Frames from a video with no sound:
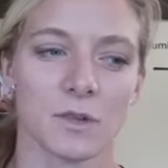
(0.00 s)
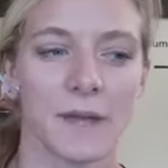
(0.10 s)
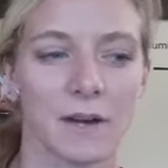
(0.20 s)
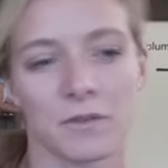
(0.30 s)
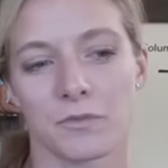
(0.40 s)
you
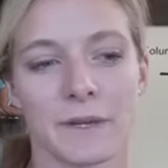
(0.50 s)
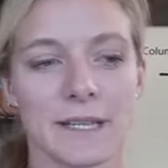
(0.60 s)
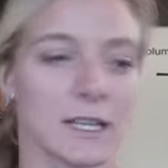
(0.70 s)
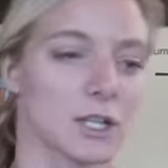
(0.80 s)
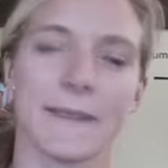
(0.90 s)
can't
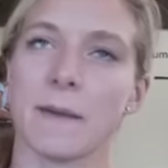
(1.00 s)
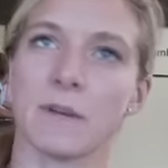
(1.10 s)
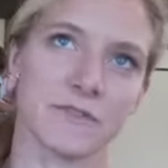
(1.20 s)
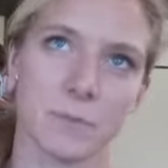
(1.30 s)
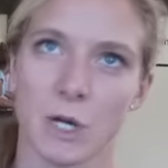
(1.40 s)
really learn that
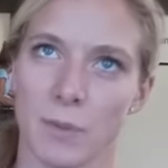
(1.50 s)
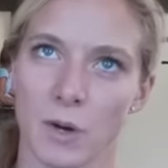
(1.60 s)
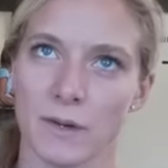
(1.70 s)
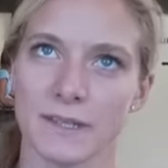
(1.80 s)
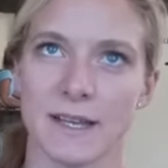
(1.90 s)
much from your
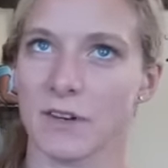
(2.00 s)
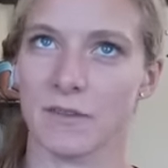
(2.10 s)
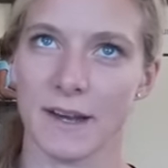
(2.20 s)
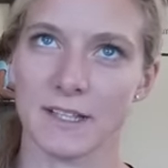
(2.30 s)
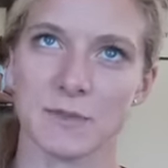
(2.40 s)
opponents
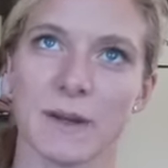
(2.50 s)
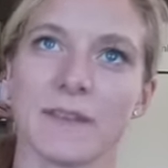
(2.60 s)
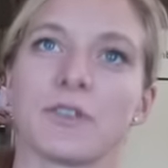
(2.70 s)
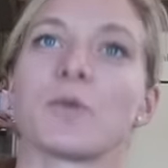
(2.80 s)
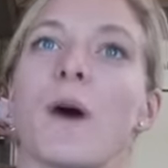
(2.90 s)
every race. But
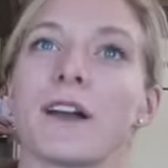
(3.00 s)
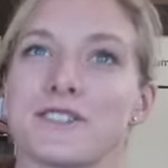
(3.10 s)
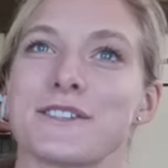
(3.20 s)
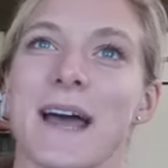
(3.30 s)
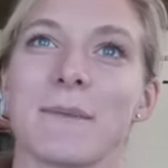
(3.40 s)
if you watch
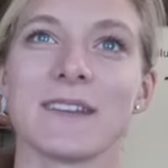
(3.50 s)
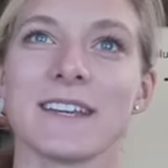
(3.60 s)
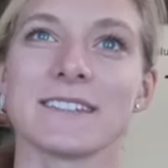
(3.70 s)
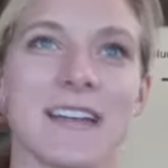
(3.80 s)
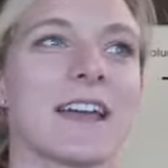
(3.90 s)
the Diamond
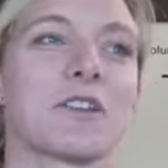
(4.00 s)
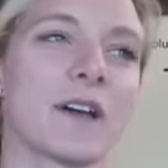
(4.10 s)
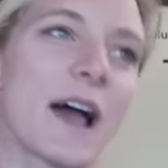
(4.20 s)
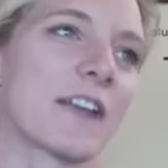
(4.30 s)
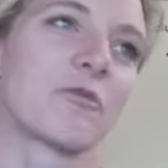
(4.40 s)
League, you
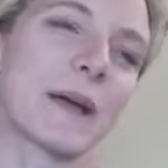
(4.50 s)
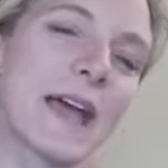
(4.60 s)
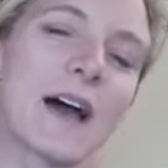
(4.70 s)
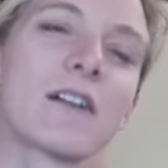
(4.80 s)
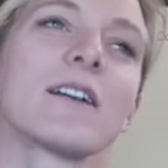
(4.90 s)
can kind of pick
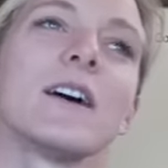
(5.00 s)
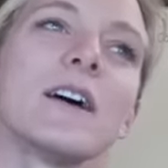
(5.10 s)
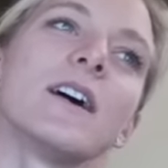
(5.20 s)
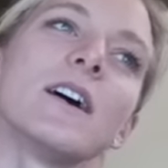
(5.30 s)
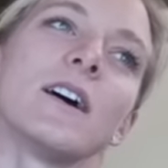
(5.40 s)
out
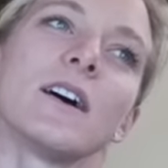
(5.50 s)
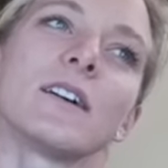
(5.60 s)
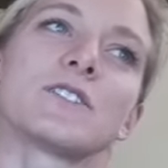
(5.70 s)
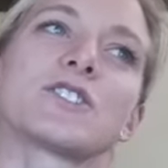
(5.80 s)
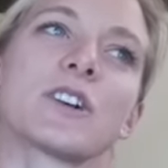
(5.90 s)

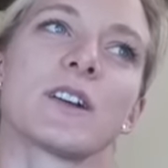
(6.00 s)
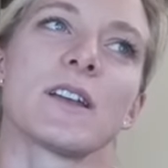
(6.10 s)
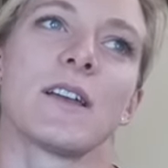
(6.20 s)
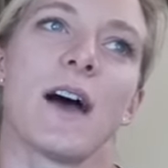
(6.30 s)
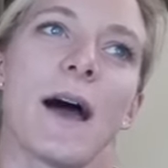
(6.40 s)

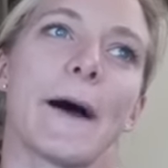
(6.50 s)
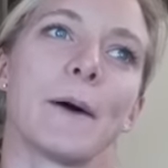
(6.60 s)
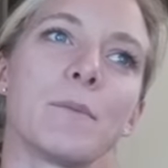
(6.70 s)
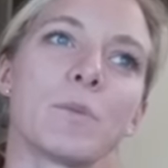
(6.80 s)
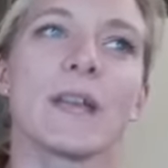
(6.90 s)
certain
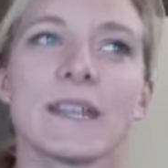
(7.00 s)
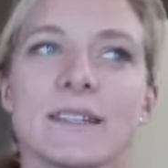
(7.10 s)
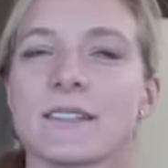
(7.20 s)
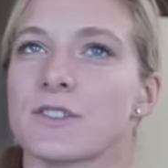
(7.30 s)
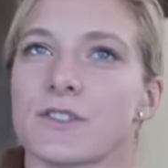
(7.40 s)

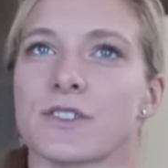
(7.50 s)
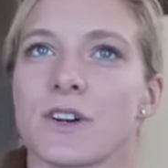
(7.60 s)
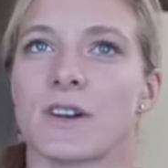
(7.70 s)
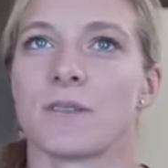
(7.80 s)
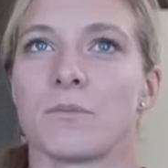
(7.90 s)
weaknesses or
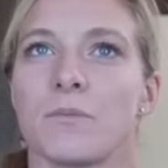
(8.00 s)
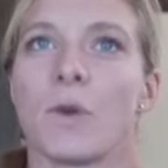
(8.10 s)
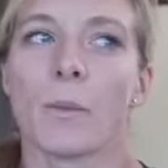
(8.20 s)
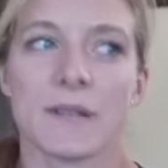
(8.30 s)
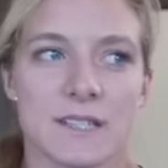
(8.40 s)
certain
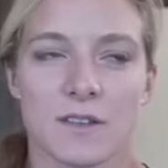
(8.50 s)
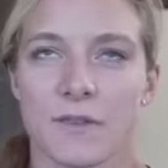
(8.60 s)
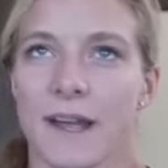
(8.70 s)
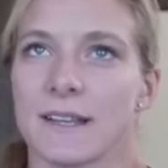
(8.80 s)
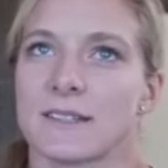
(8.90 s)
moments in the
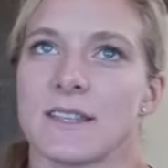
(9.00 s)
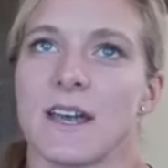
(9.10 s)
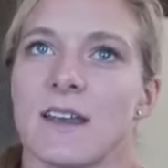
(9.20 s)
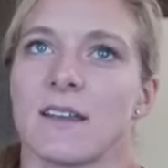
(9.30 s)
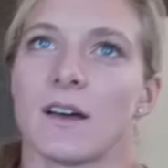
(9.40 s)
race
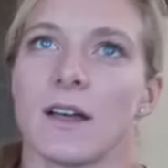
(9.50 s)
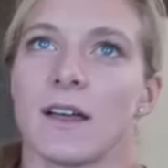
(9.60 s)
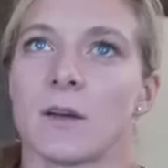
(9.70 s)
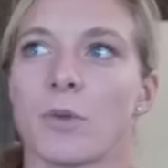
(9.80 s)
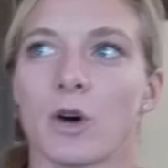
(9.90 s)
that
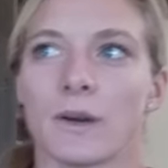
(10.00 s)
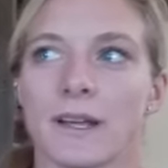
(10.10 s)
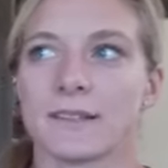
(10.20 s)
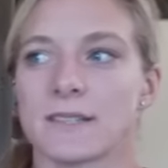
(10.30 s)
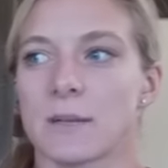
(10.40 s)
an
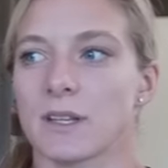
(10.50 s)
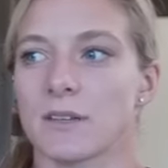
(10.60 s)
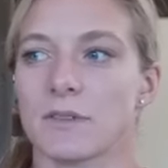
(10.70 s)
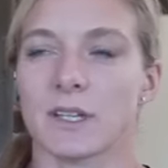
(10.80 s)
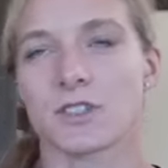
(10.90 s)
opponent is typically
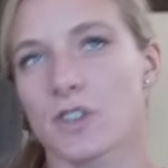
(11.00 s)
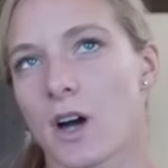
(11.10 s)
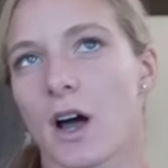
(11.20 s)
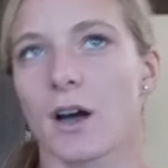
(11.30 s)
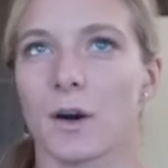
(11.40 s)
really
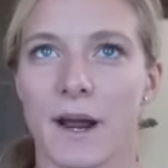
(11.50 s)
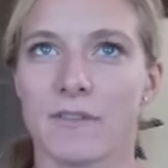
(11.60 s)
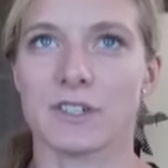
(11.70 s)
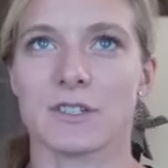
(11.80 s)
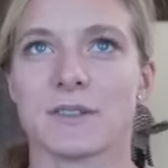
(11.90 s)
strong or
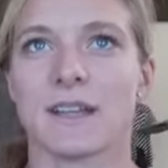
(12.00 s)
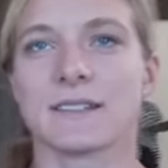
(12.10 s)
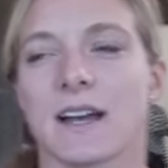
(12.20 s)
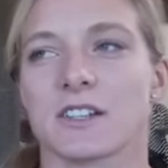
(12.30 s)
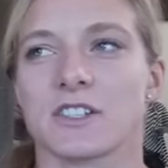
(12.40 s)
whatever. So
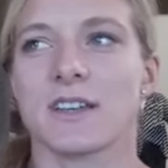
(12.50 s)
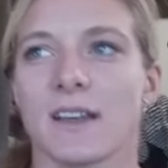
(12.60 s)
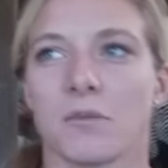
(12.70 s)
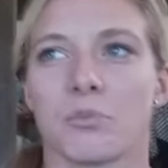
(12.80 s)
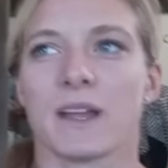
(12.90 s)
it's
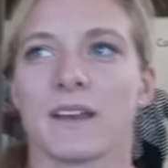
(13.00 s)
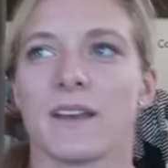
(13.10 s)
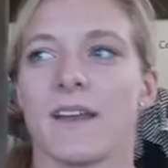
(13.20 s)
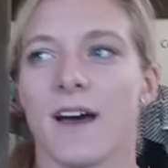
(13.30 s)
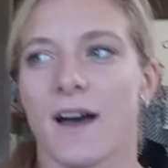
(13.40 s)
actually been
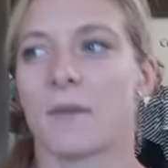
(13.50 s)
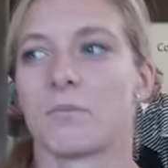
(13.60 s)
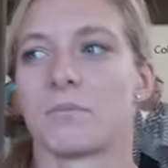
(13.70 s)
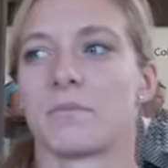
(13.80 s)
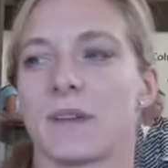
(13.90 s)

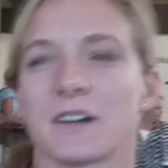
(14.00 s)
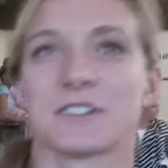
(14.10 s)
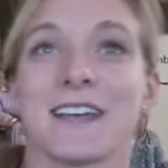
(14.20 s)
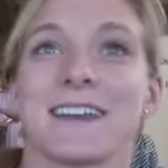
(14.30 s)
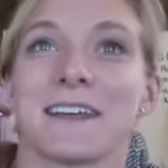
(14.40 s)

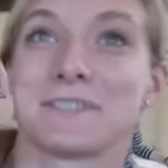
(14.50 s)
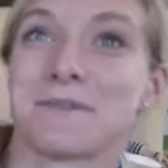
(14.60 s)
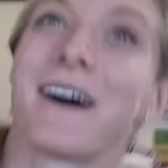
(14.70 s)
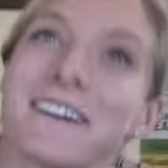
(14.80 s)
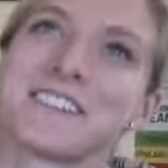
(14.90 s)
entertaining to
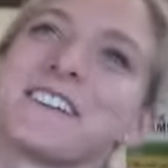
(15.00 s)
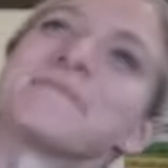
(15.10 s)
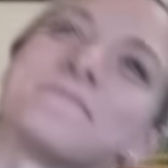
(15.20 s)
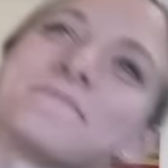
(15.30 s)
watch.